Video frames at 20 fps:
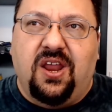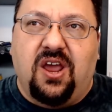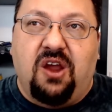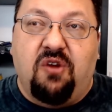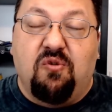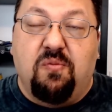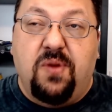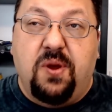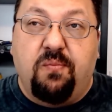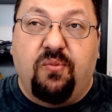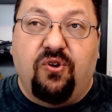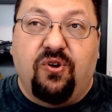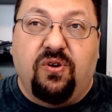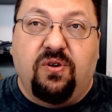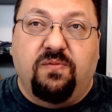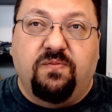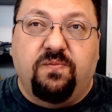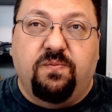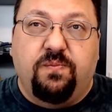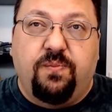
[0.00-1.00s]
I
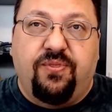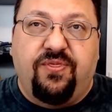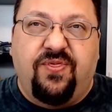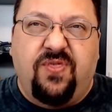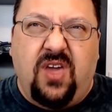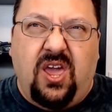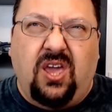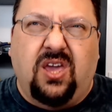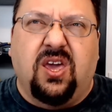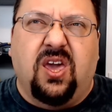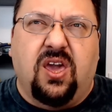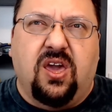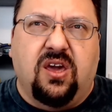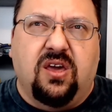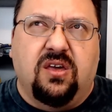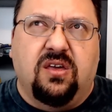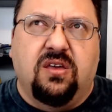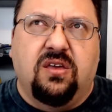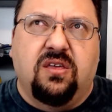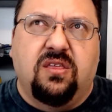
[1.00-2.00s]
remember
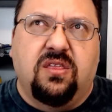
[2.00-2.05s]
thinking